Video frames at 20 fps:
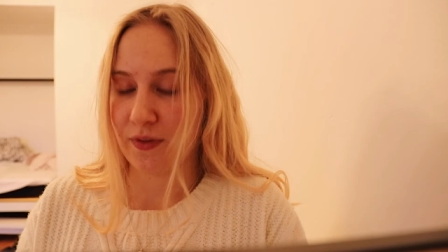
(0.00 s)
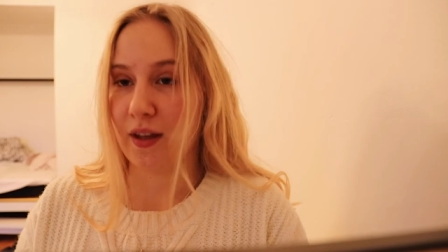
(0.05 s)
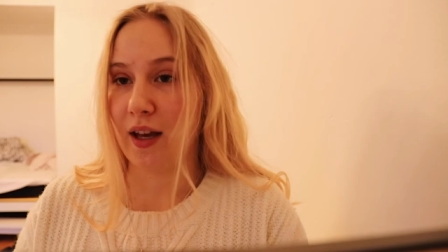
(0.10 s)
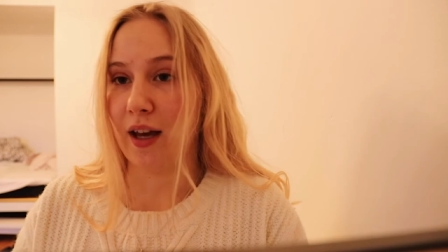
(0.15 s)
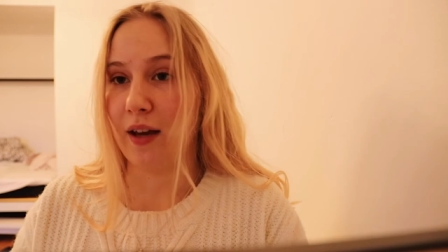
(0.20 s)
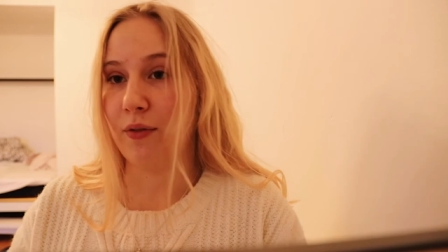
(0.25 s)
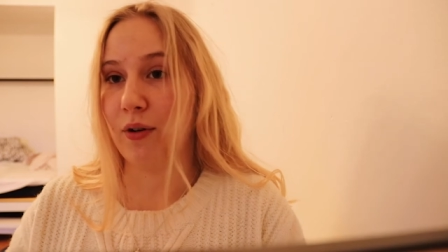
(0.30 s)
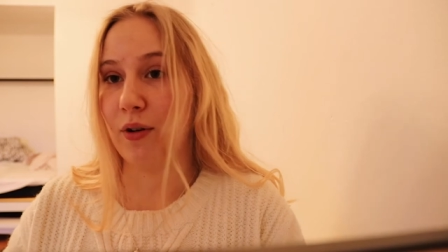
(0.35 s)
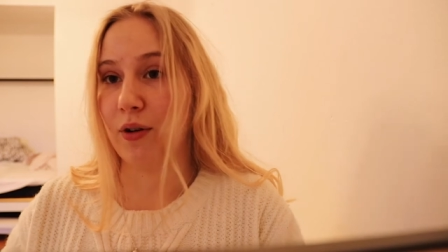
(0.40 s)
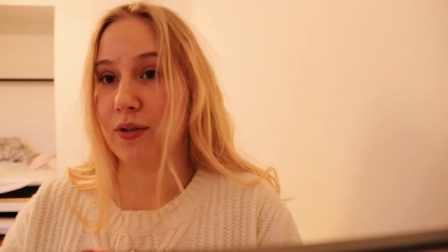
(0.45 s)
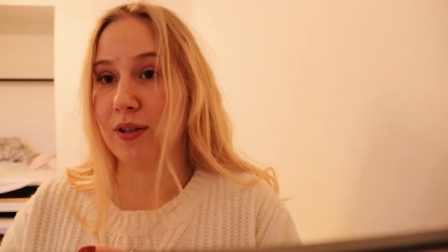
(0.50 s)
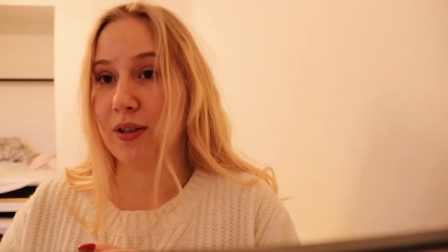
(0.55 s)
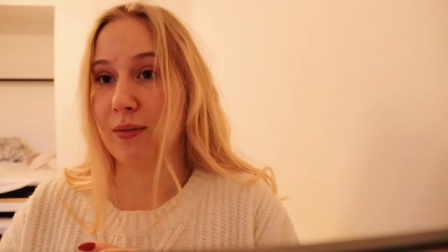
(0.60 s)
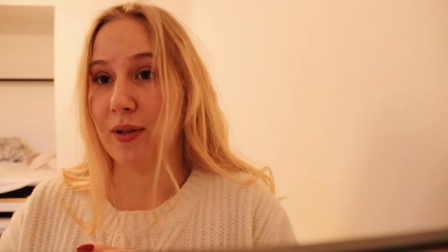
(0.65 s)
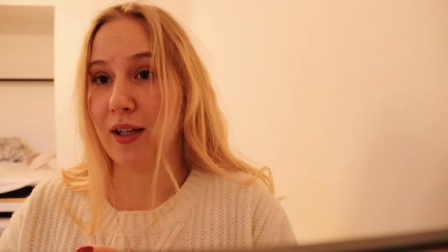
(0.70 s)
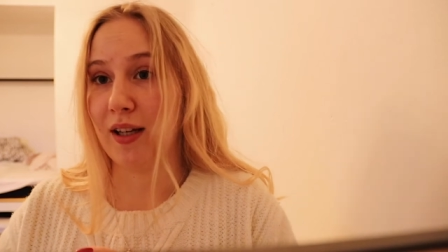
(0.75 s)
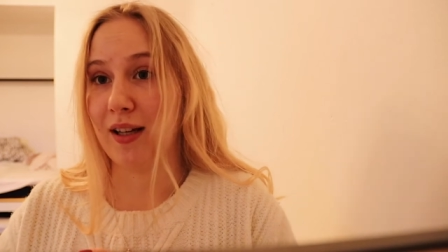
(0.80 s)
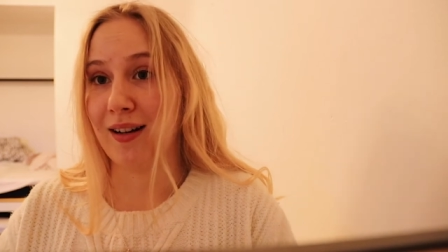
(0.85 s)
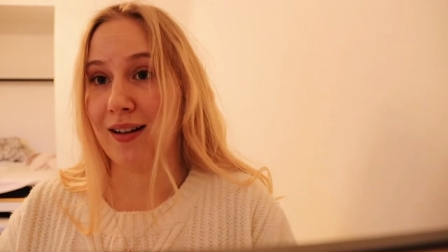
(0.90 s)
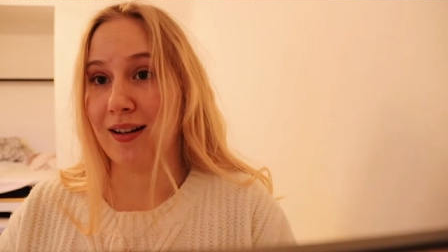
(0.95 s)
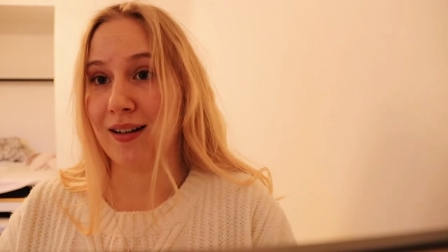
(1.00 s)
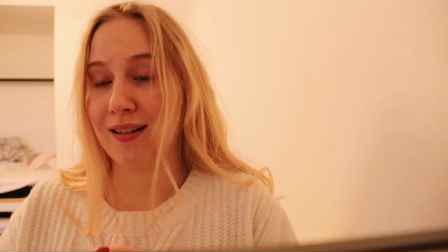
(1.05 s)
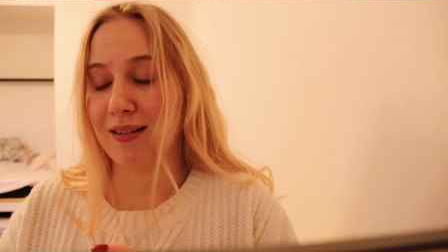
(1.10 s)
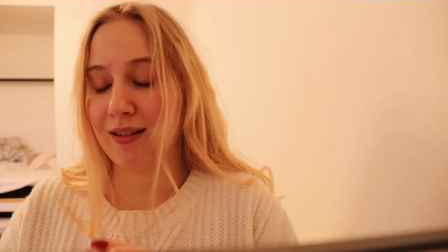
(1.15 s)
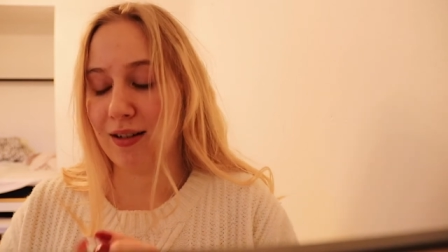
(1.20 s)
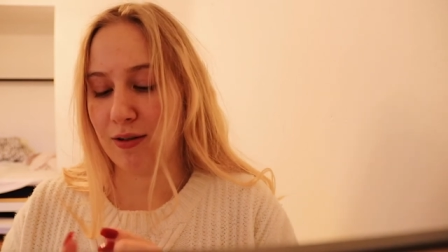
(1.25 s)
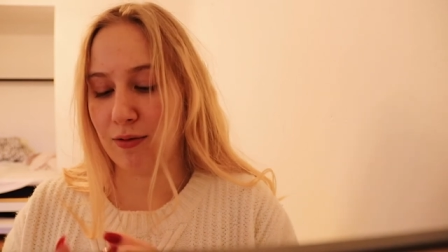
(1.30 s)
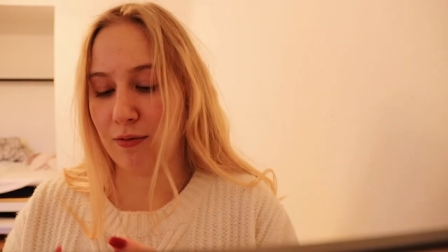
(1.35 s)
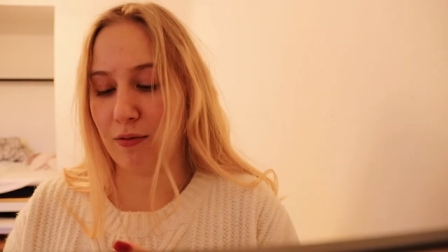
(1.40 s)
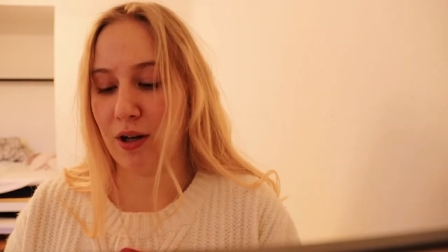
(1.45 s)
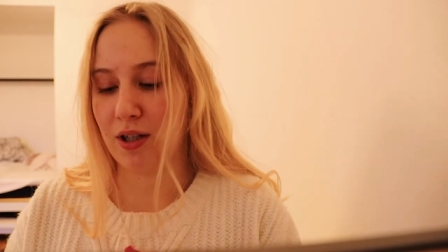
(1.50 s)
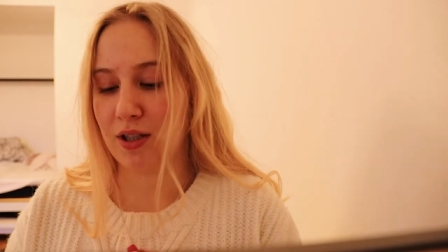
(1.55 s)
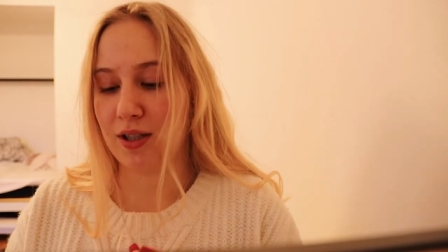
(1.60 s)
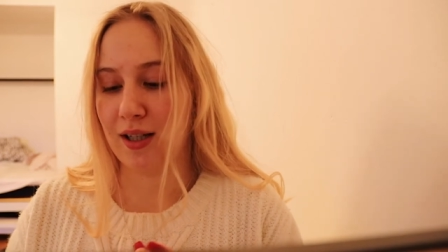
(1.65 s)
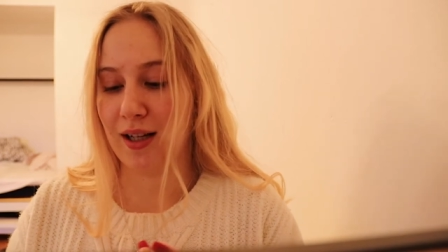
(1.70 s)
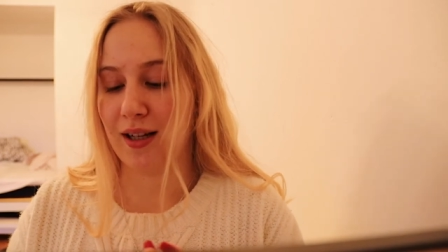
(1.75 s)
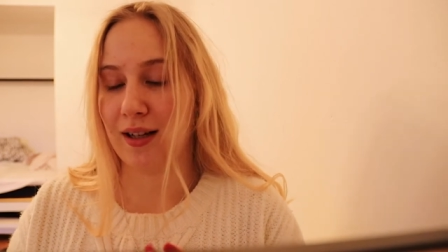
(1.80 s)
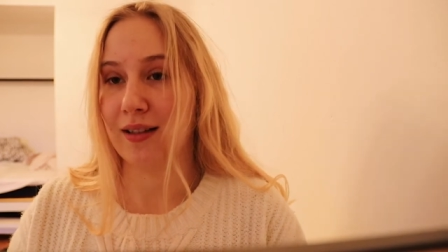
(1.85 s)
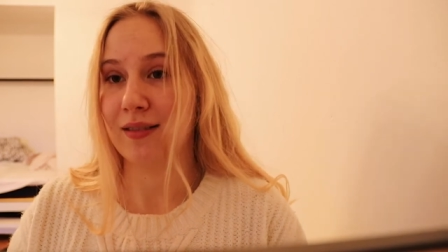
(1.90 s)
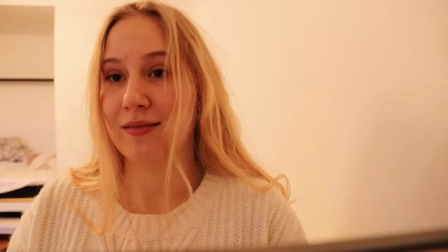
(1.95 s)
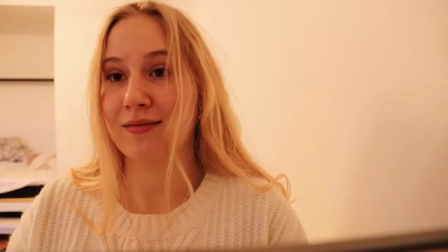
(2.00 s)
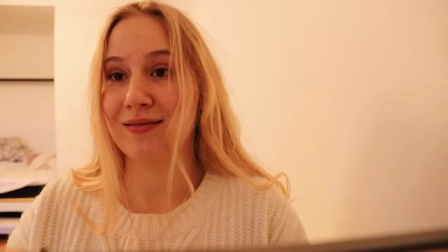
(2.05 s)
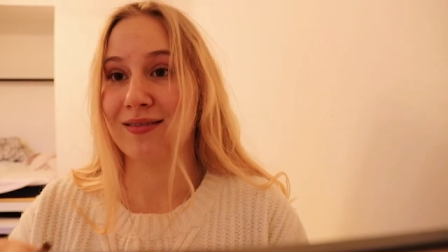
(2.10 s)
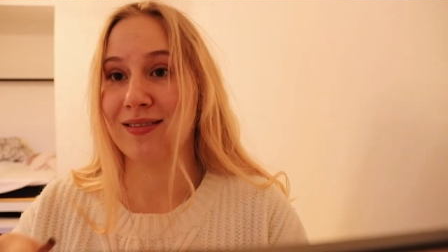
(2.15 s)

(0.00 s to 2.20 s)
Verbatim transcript: I've only been watching